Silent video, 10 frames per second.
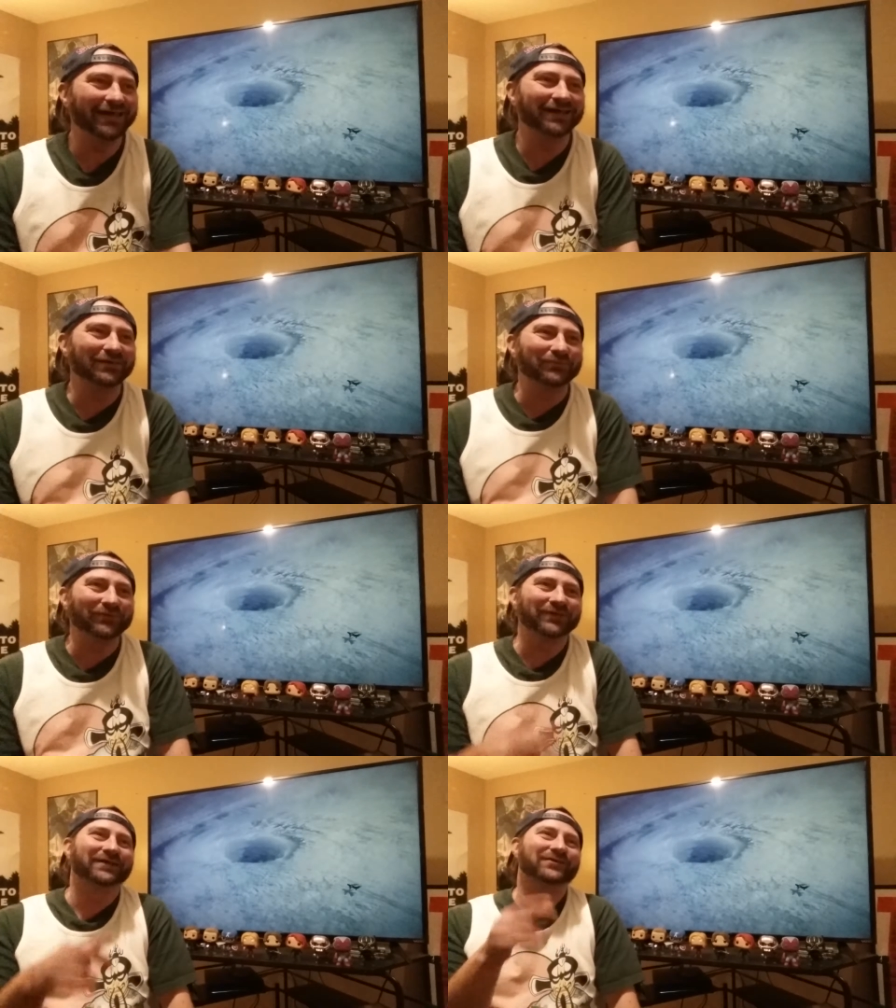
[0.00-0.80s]
on the
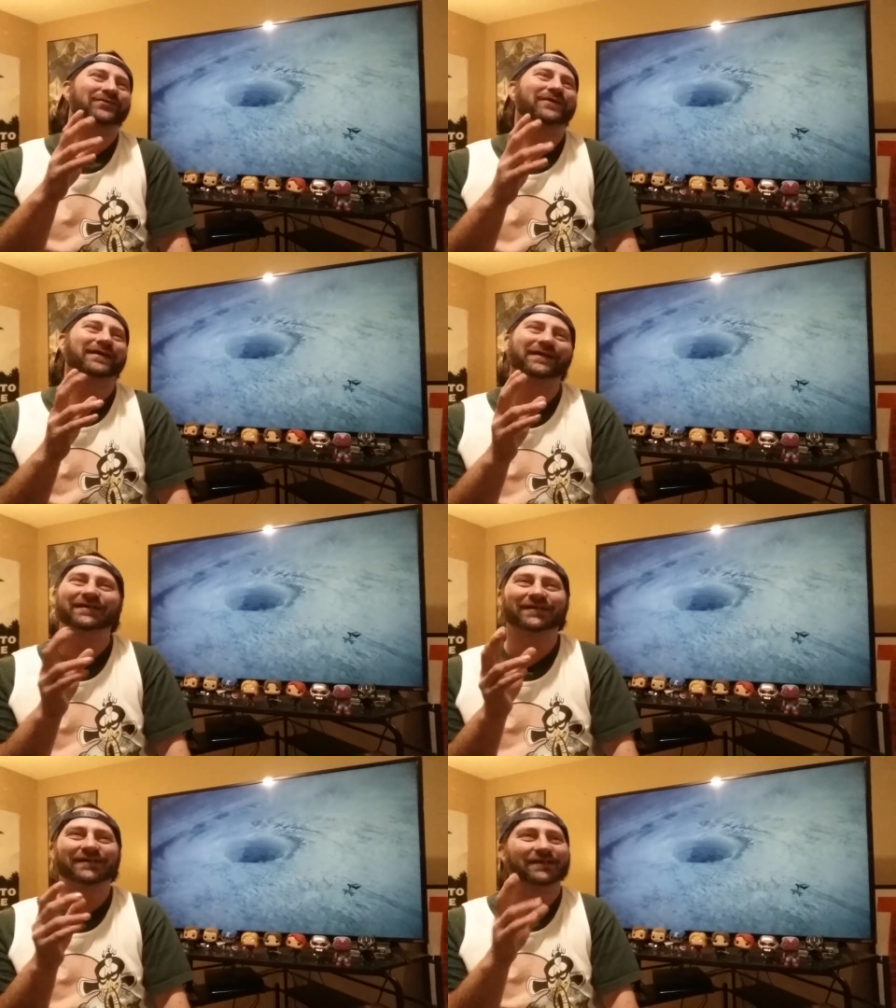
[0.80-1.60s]
plane
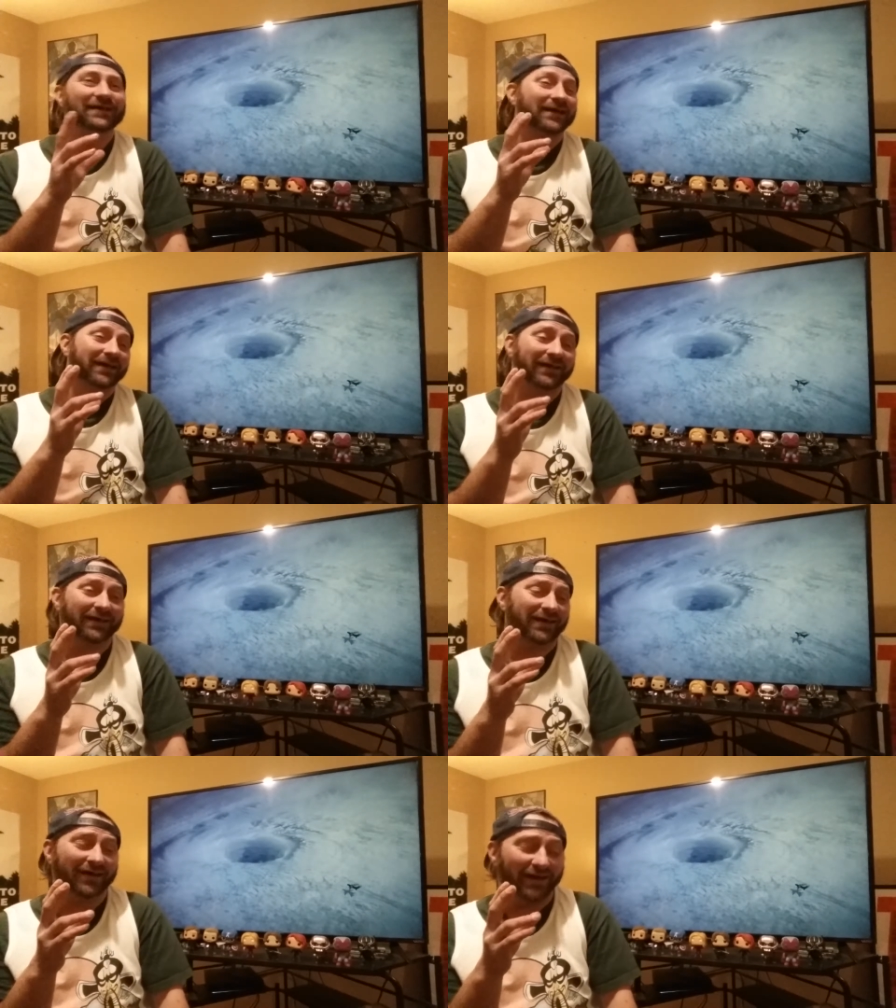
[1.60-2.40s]
drinking, just
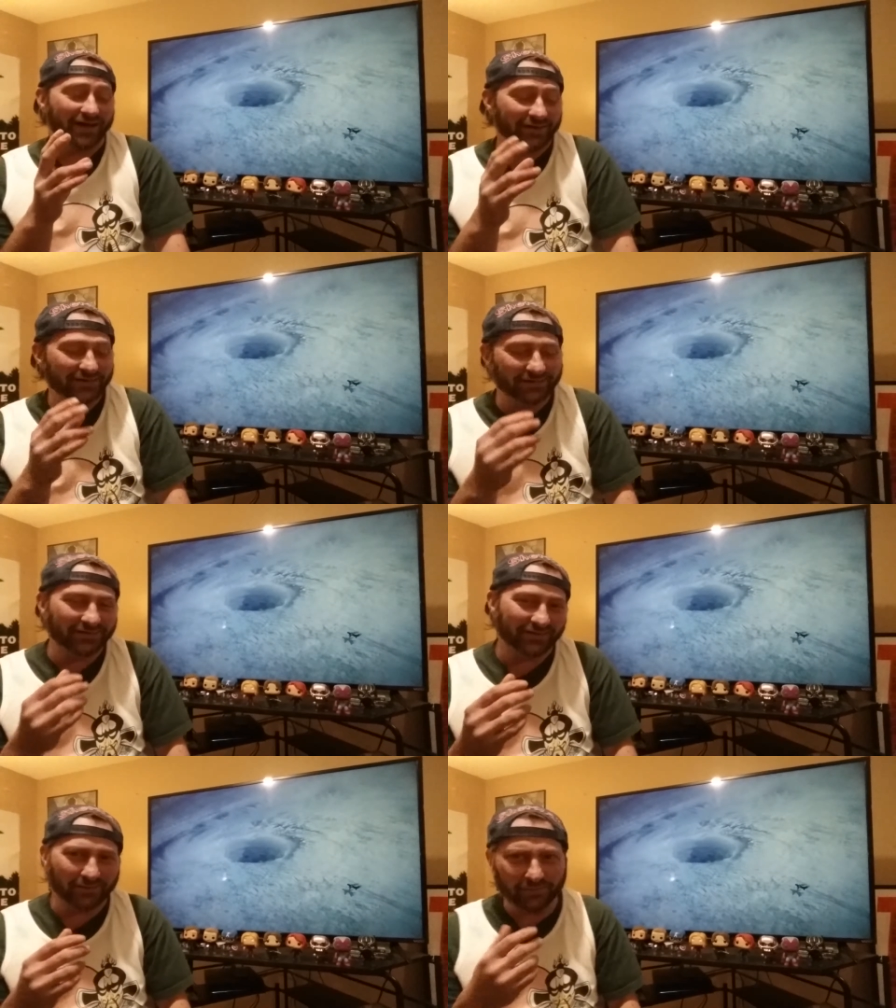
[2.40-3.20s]
hey guys,
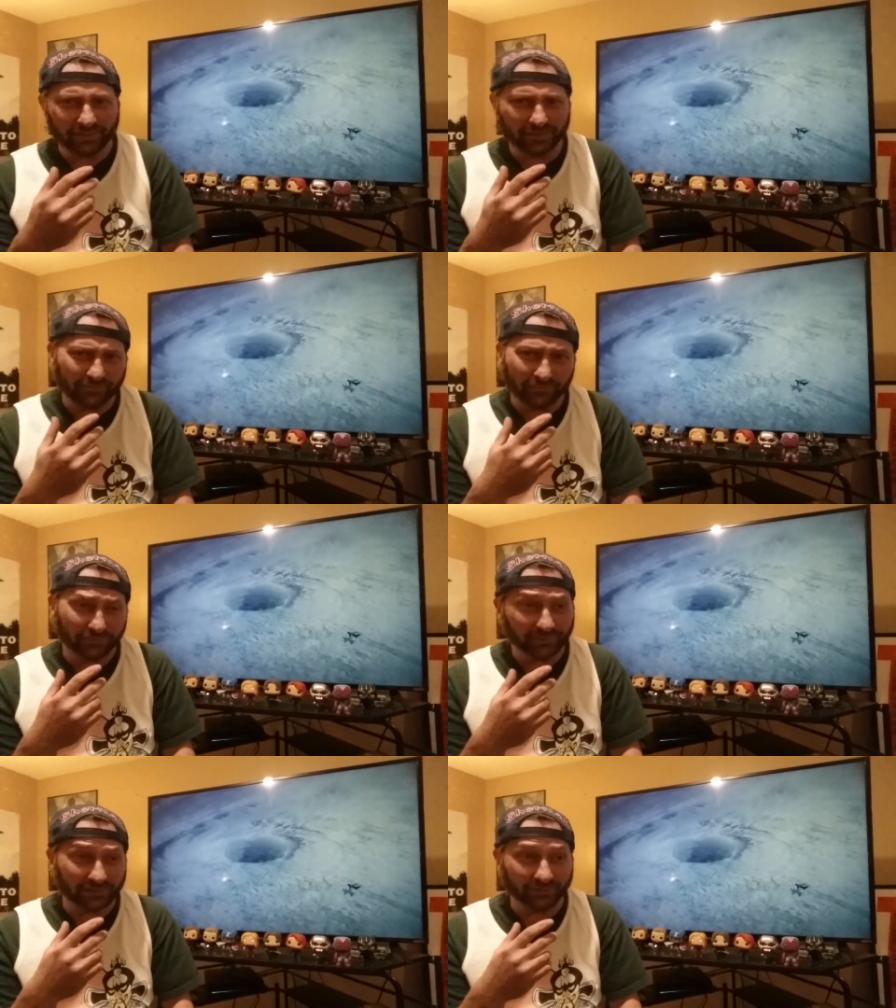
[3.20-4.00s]
you know, like
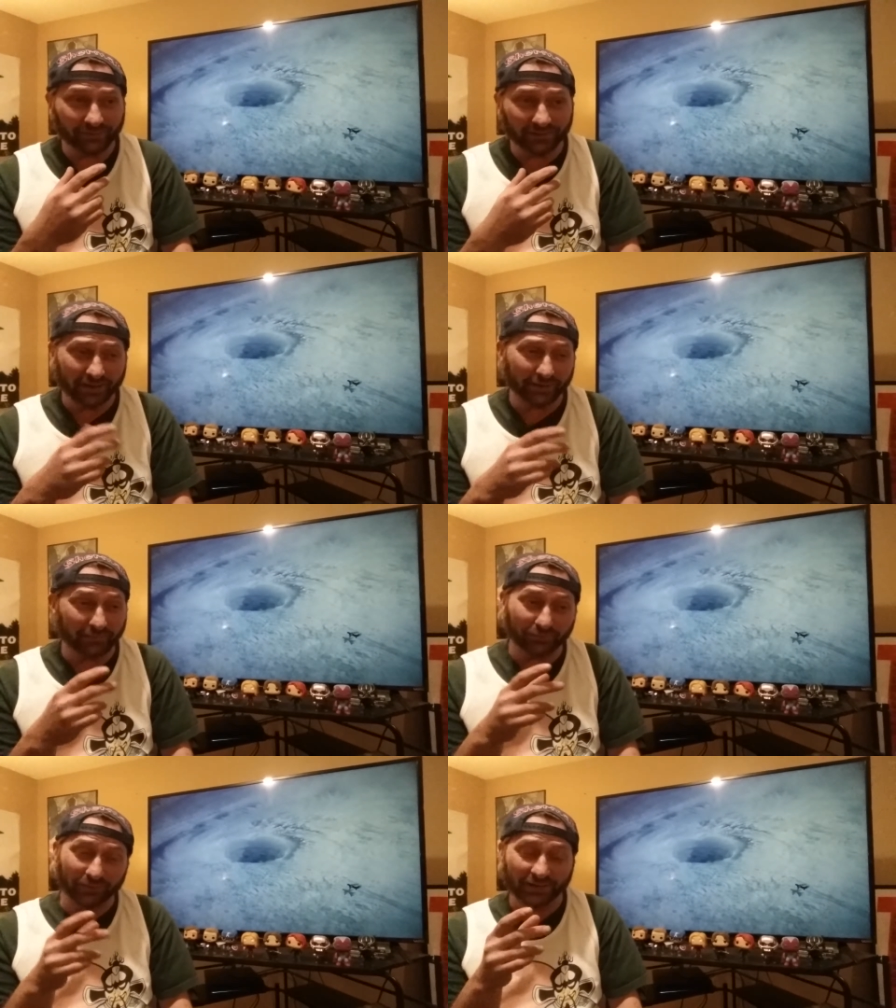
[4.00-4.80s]
what's going on?
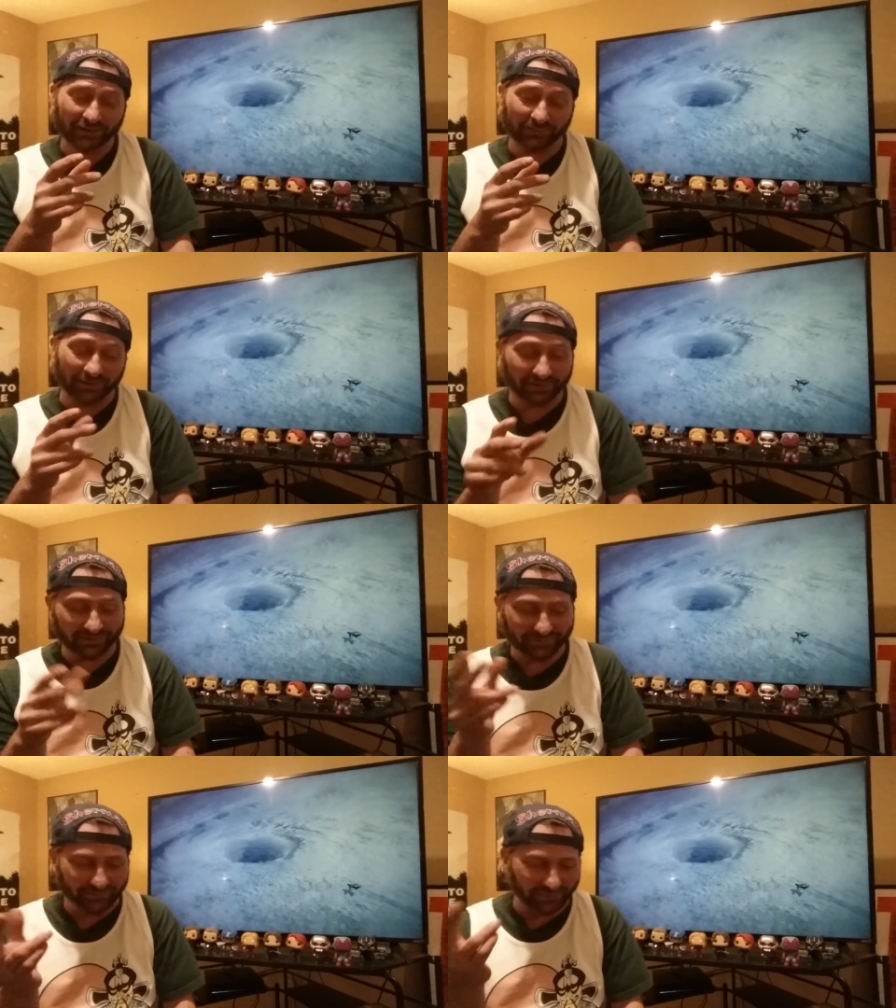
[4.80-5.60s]
Impress me, you
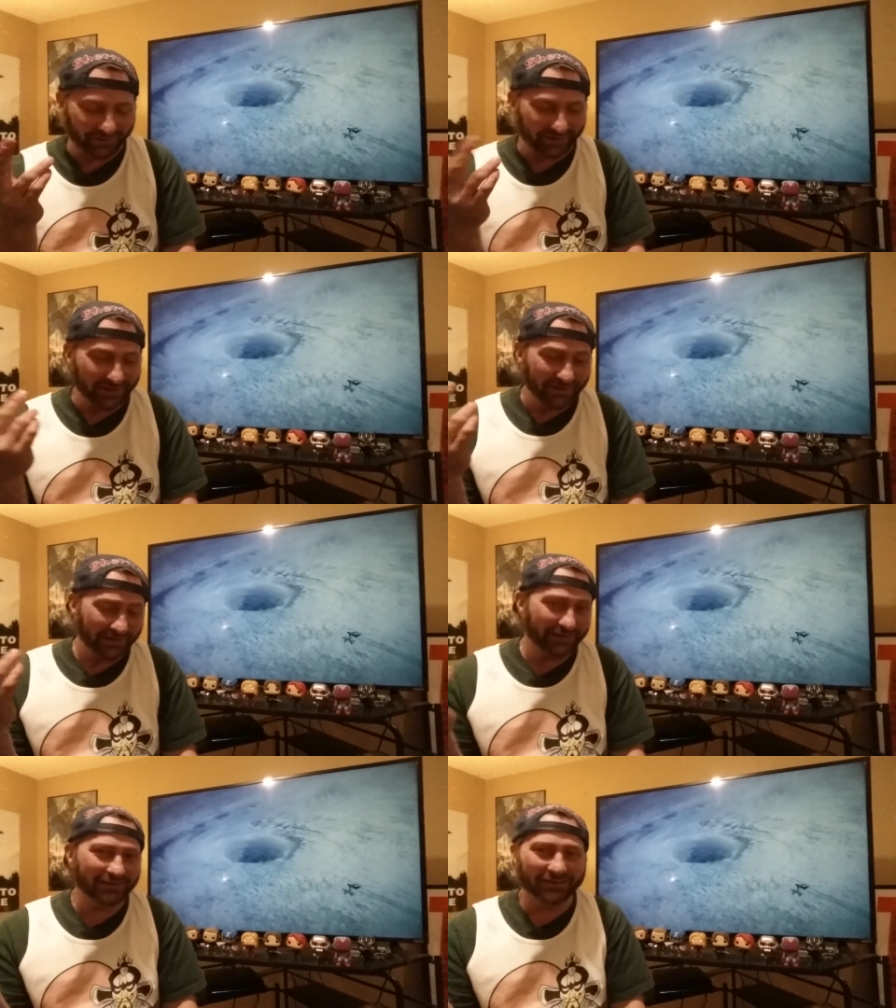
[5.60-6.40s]
know. But like
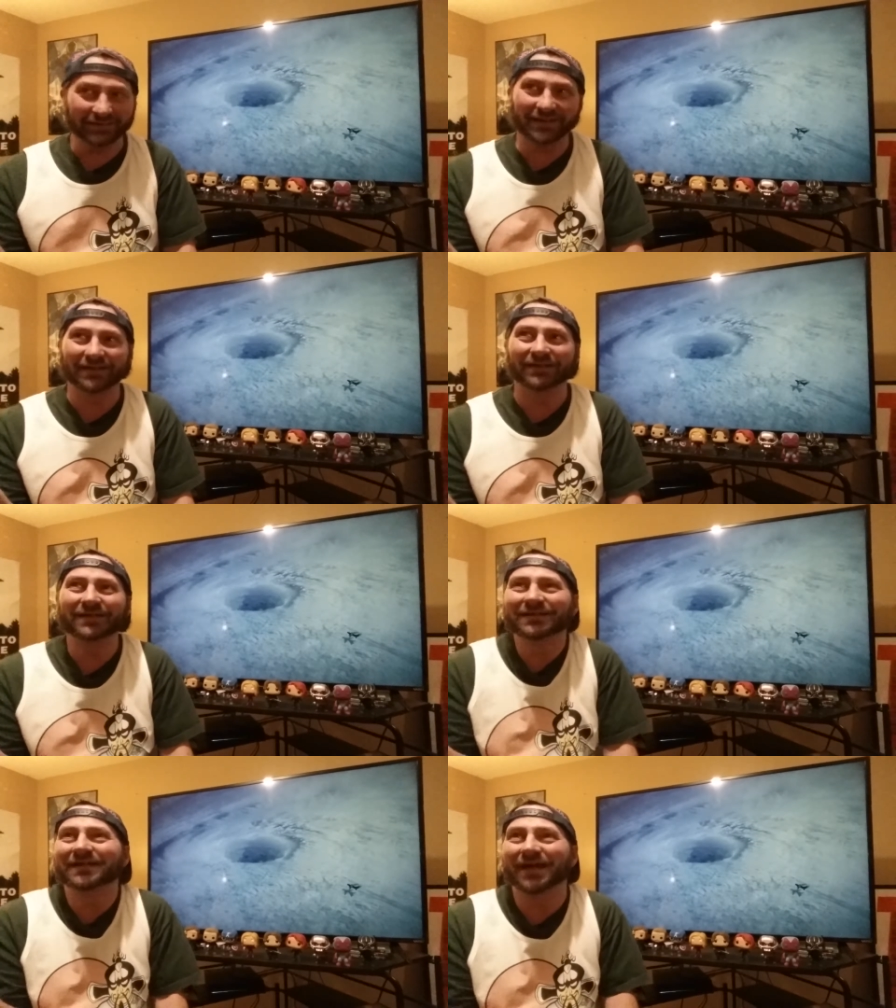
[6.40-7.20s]
he doesn't intend, he
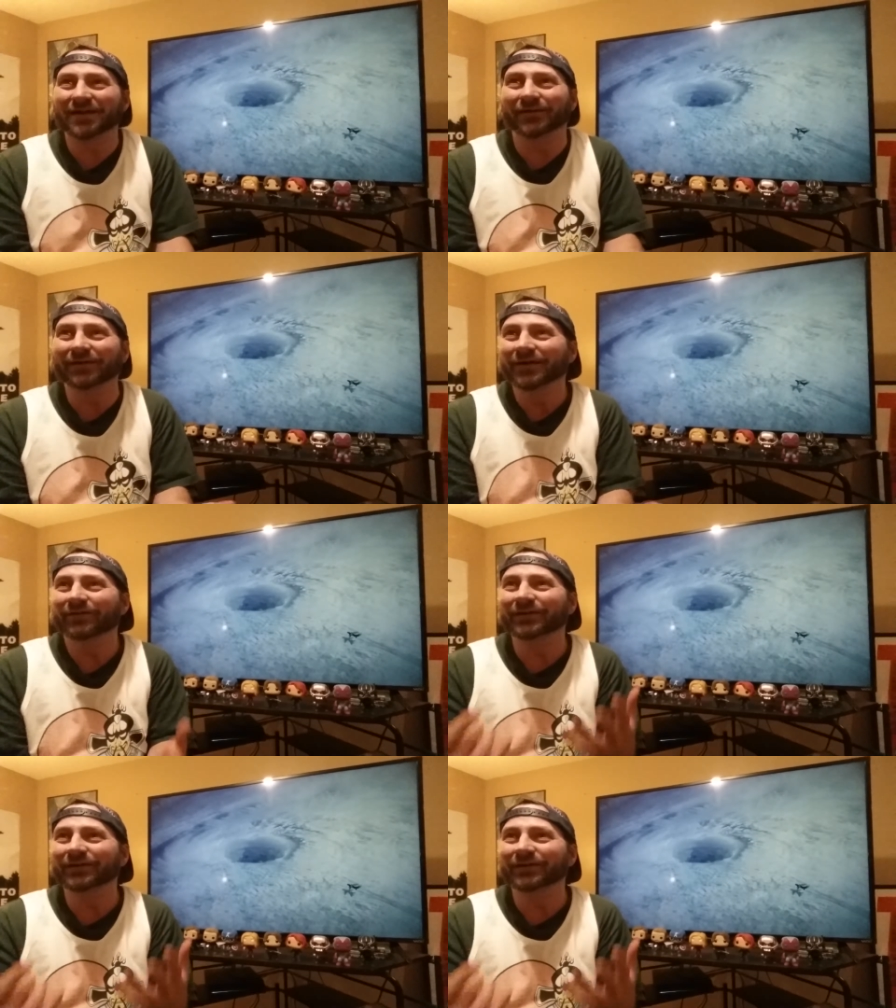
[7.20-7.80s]
doesn't care.